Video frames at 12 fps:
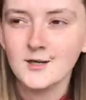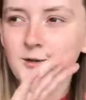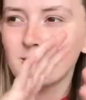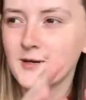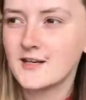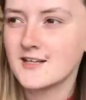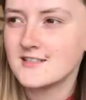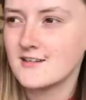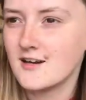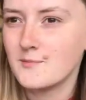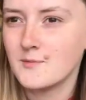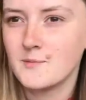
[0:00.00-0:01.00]
when I
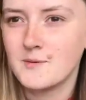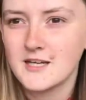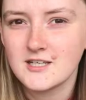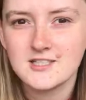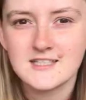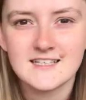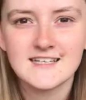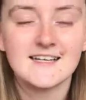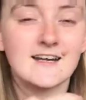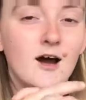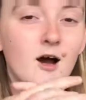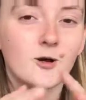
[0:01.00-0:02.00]
started my PhD in
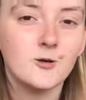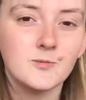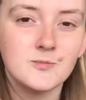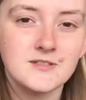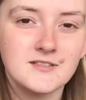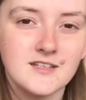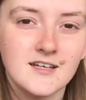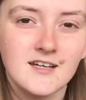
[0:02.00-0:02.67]
hopes